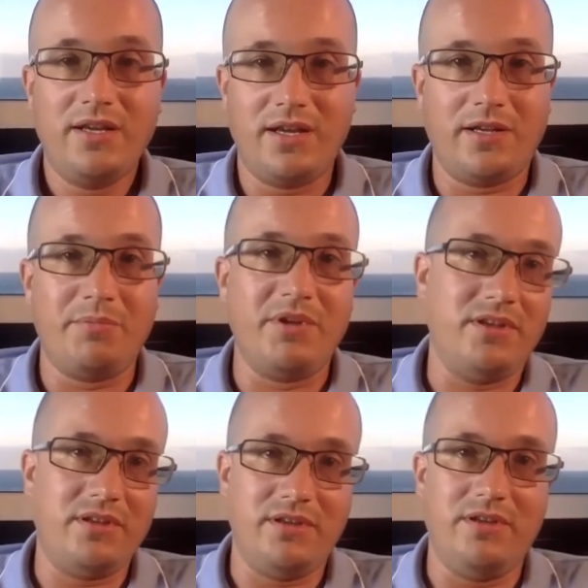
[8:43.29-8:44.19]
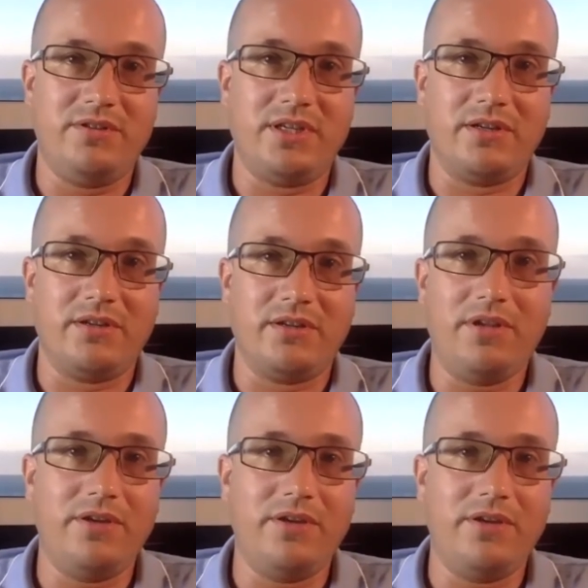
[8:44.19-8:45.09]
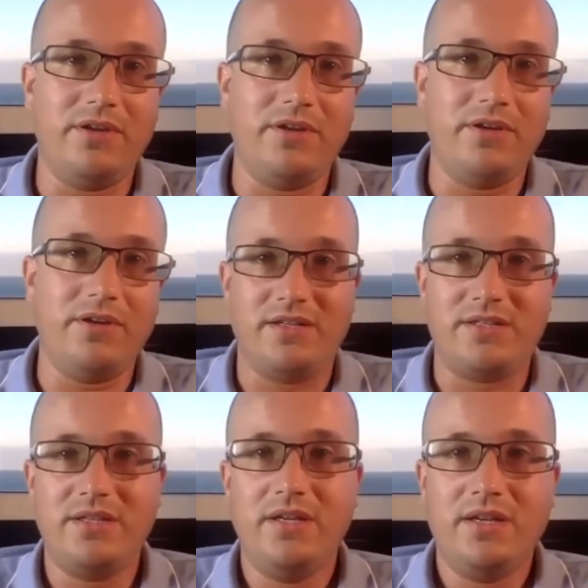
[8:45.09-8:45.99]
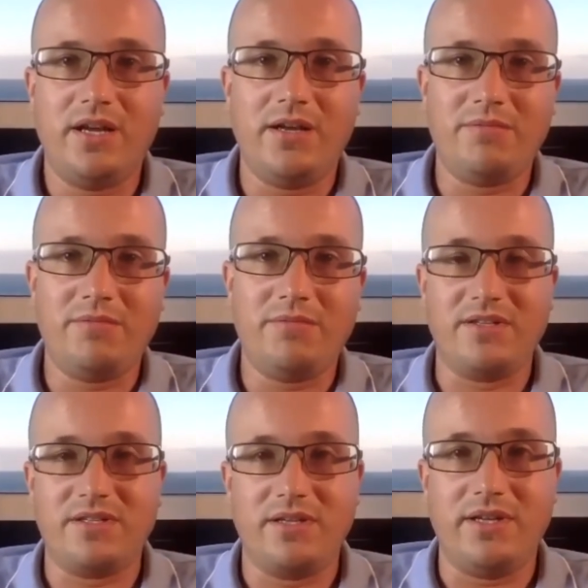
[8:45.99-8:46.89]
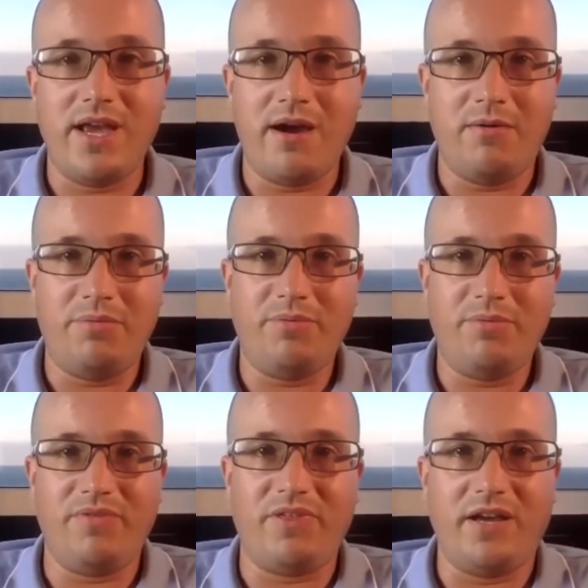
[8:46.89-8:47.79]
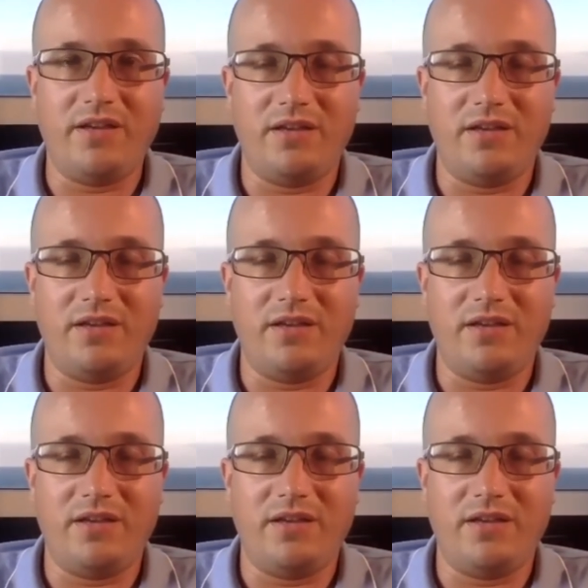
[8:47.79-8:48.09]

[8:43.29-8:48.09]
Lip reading: and I've been using those over the years, so can certainly help with that